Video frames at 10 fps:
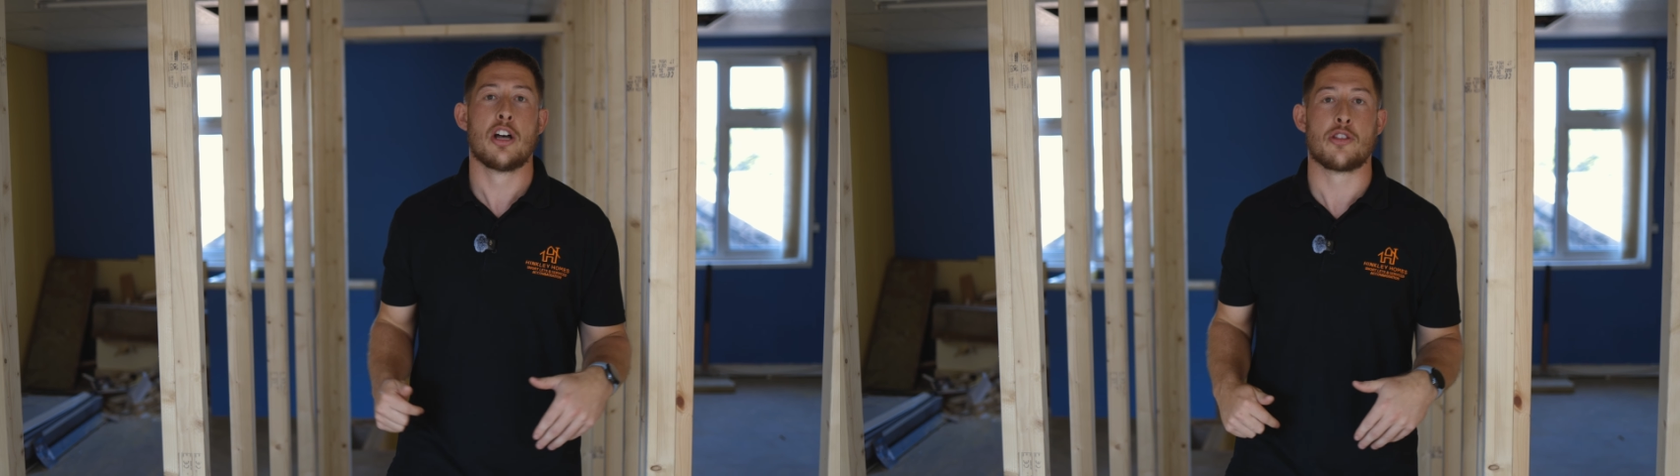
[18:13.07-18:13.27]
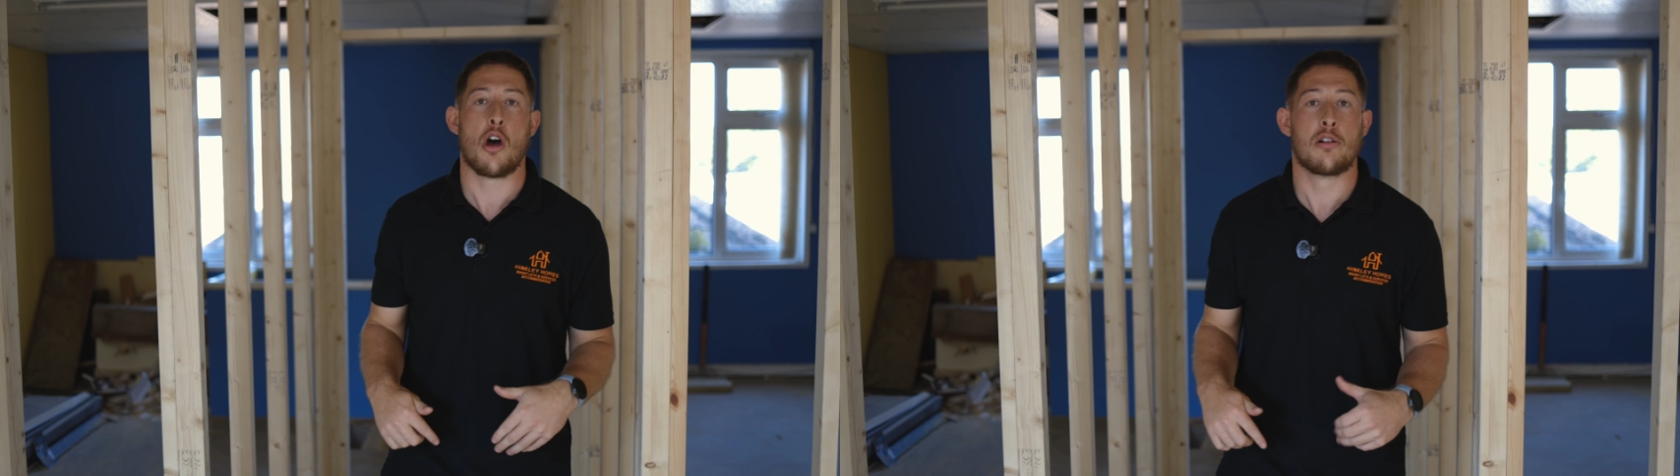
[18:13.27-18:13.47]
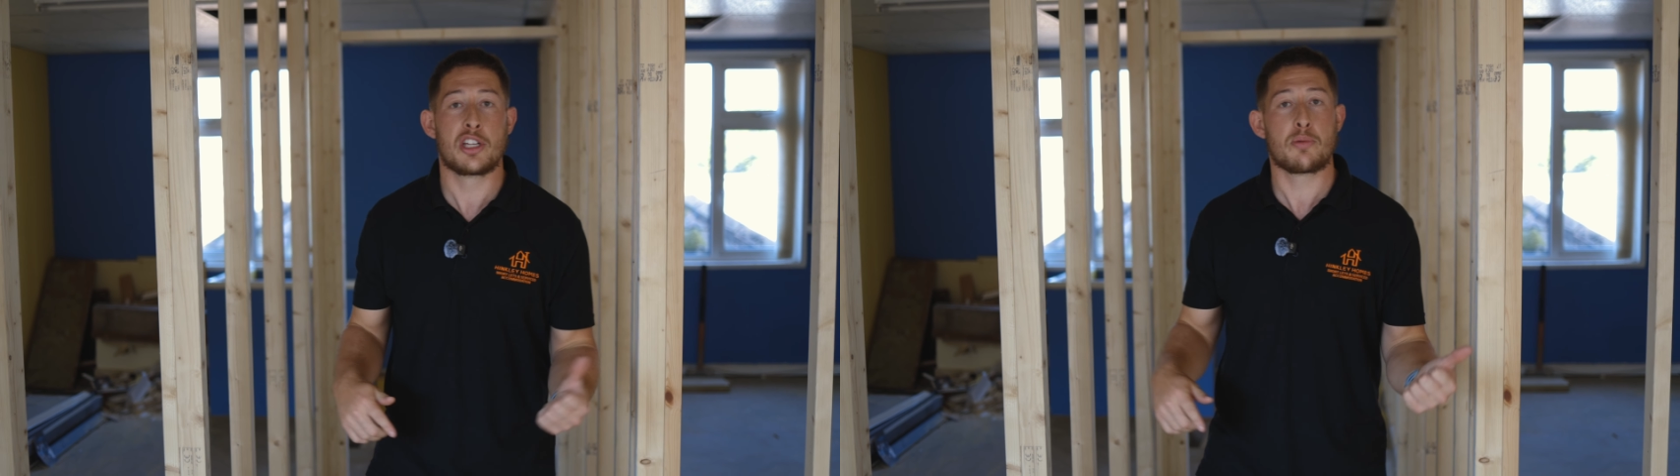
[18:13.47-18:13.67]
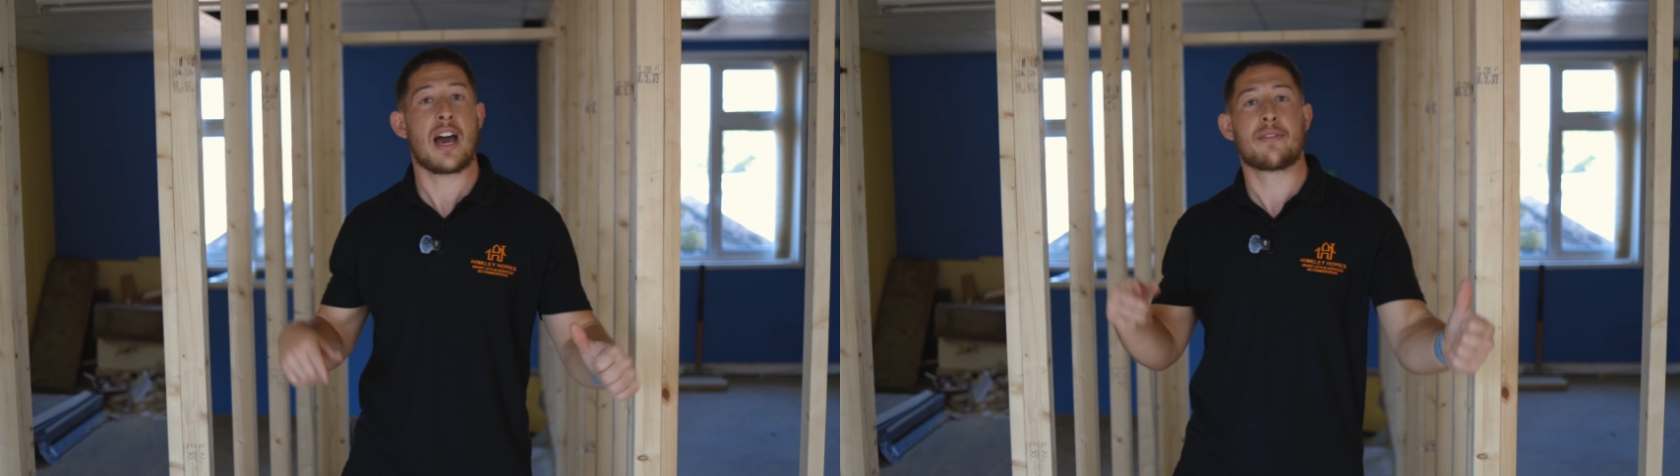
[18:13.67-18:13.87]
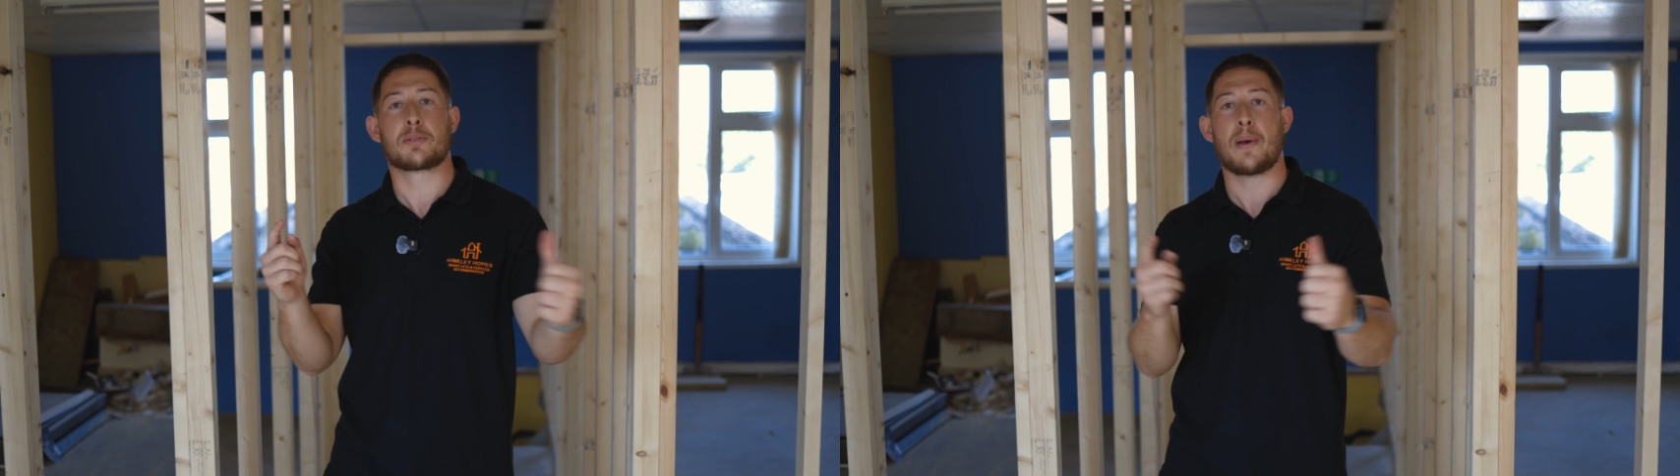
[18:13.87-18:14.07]
Not only do we
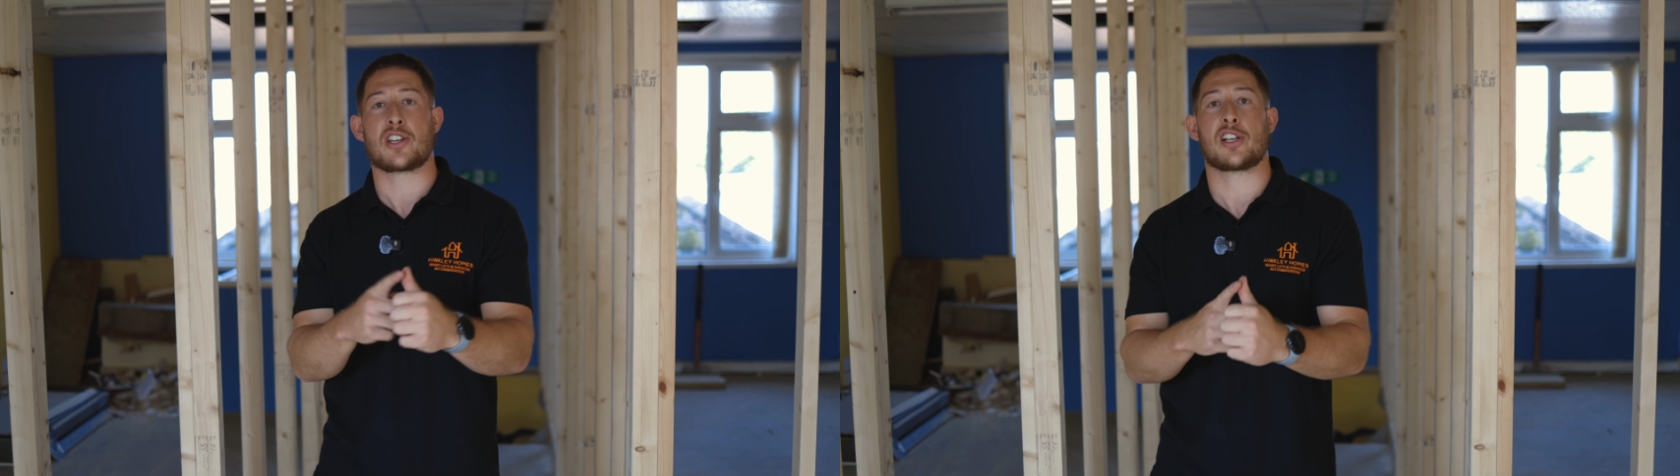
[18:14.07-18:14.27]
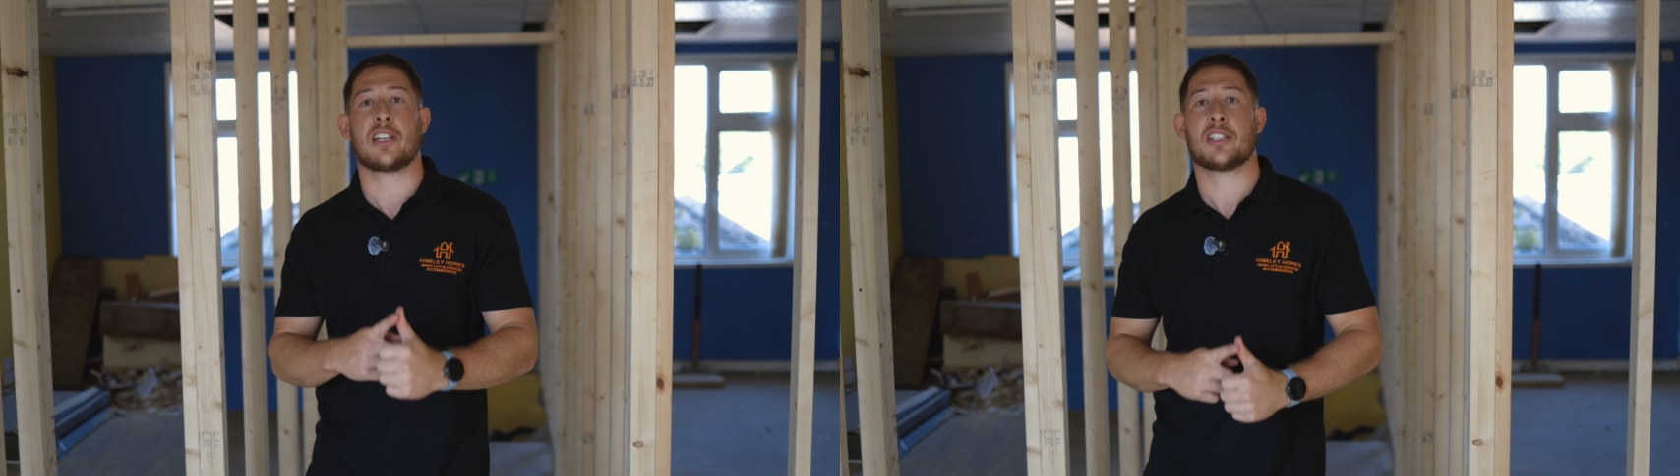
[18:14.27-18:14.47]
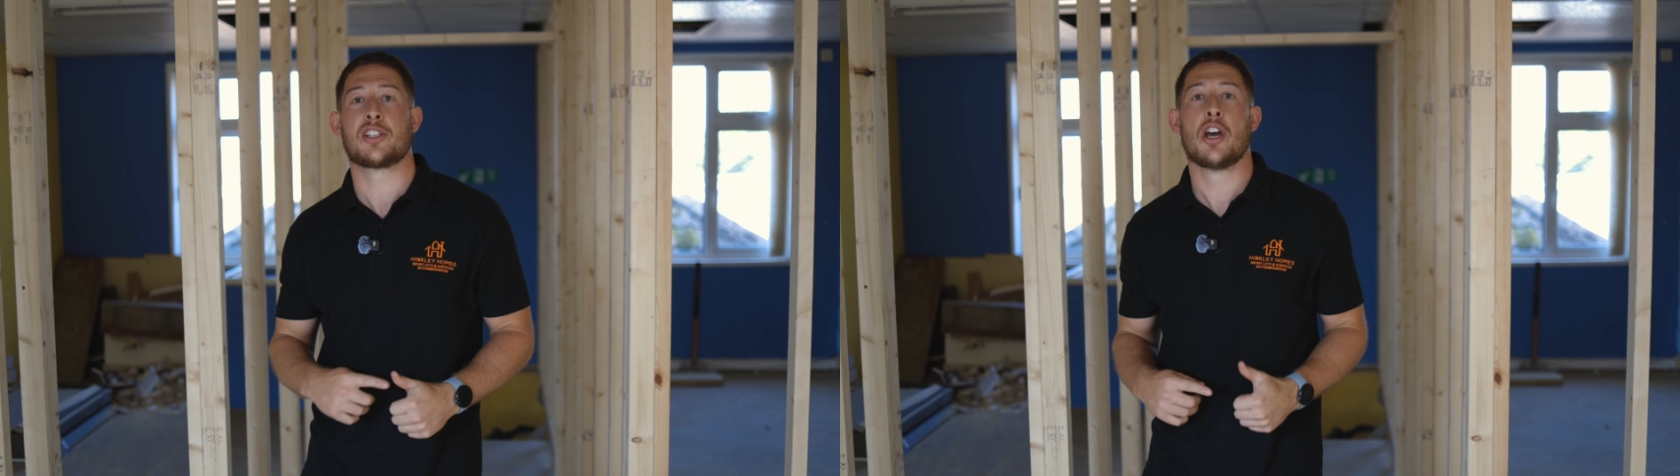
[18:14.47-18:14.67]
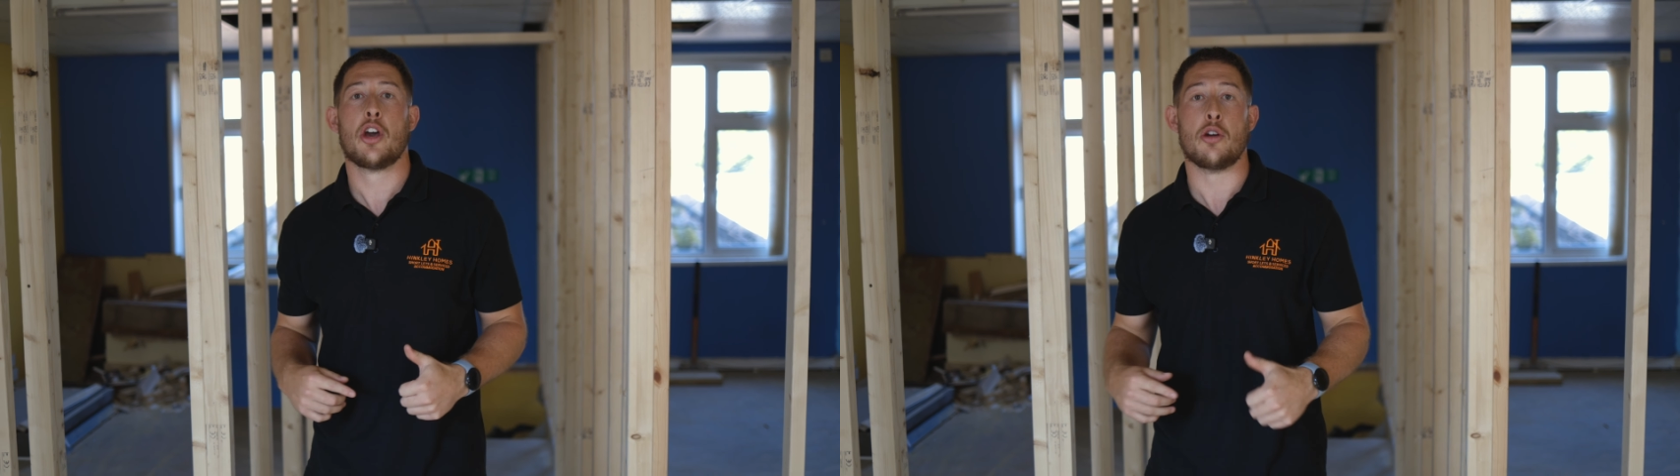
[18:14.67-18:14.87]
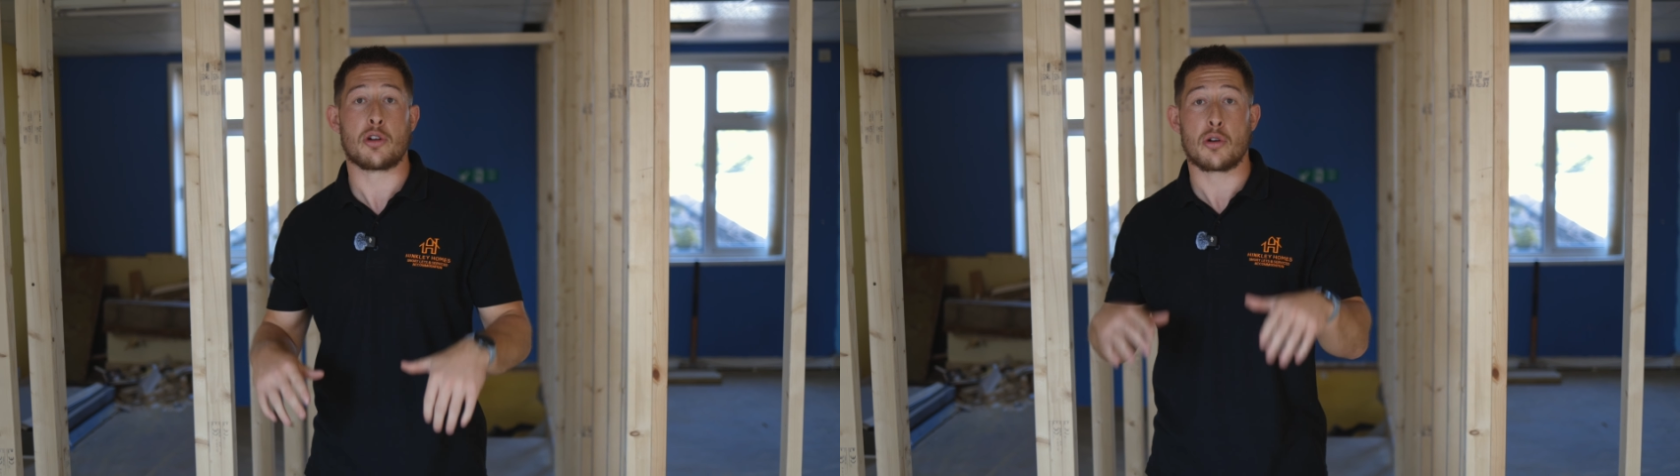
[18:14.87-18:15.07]
have a specialist
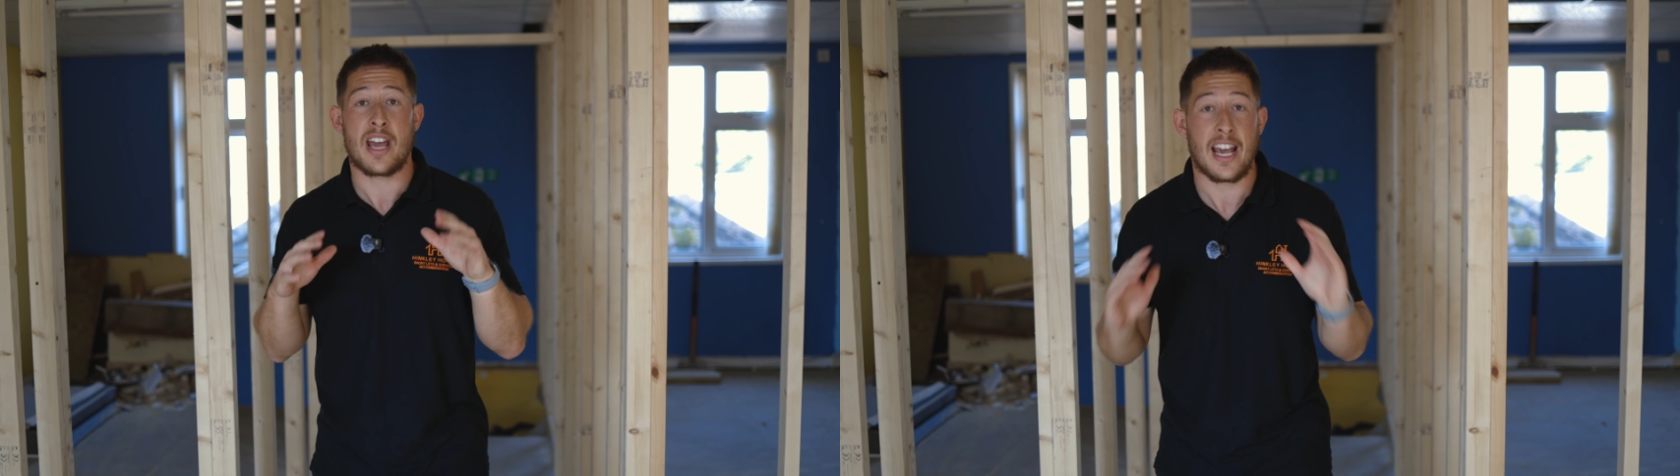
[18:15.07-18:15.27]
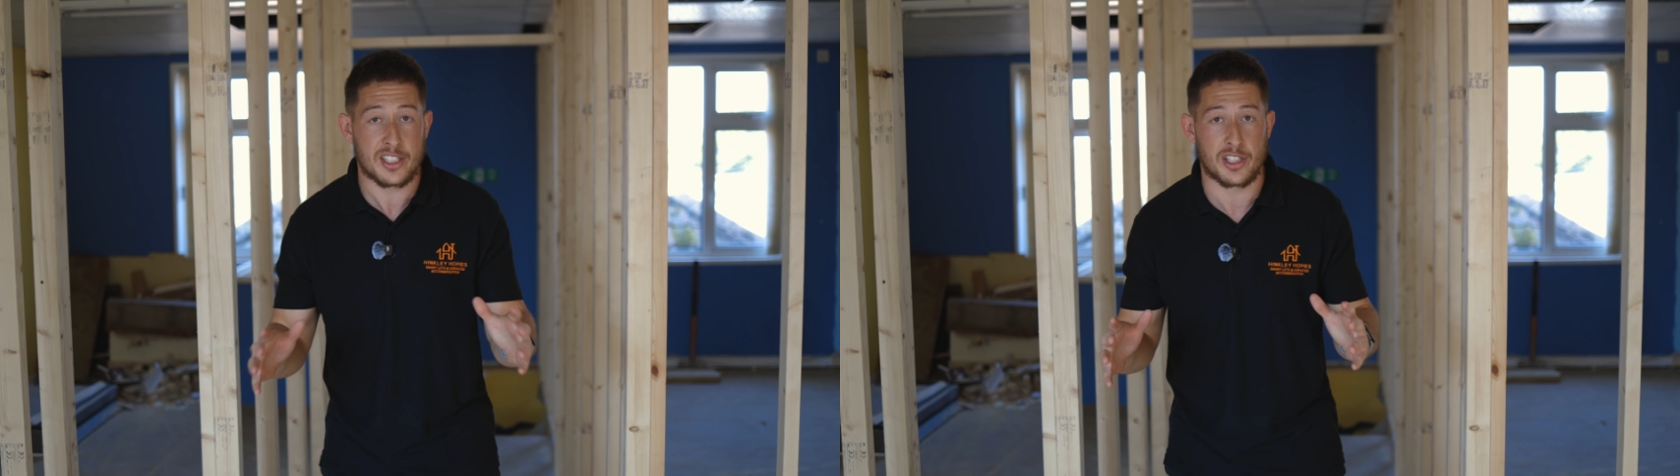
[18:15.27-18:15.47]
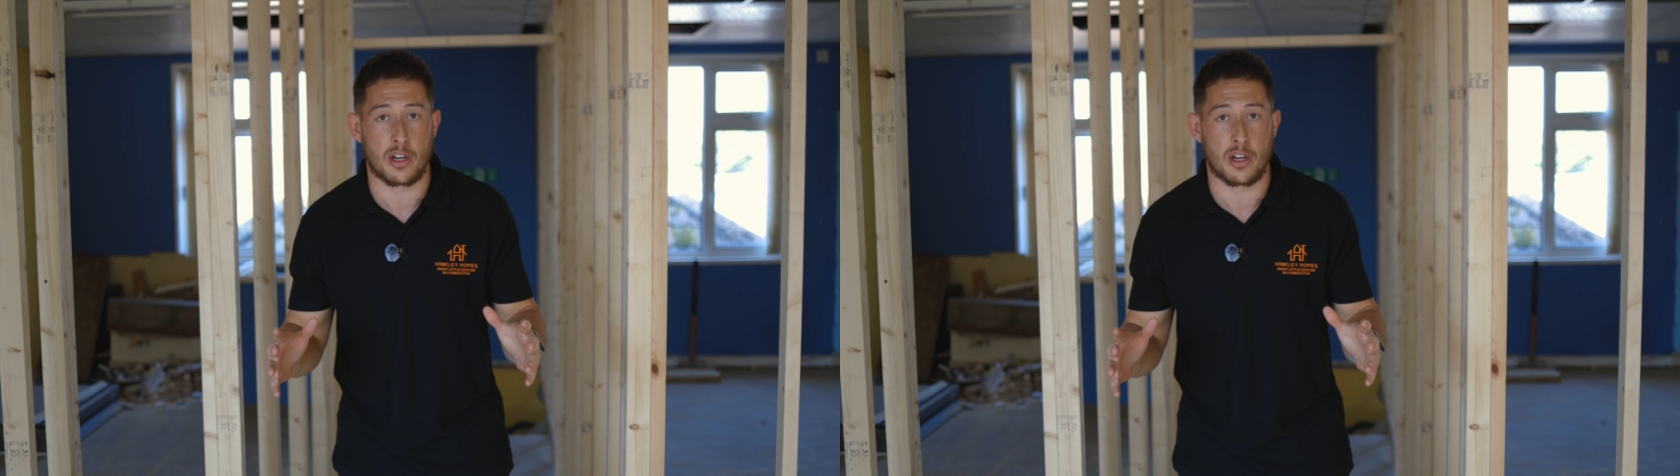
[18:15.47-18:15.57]
who creates the